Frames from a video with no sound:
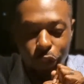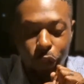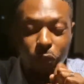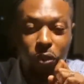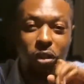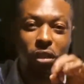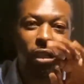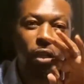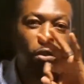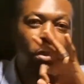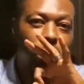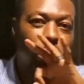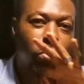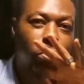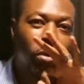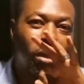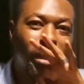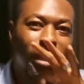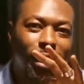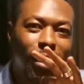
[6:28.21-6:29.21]
So these are the
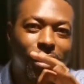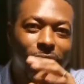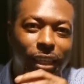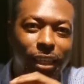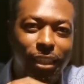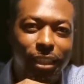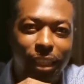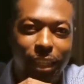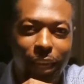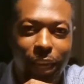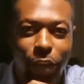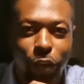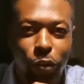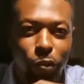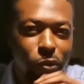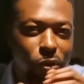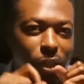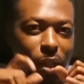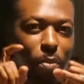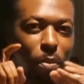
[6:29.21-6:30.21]
three techniques that I
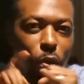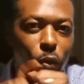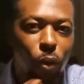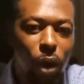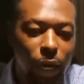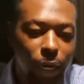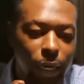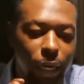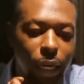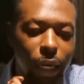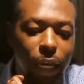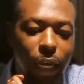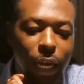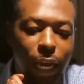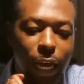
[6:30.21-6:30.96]
use. Number one,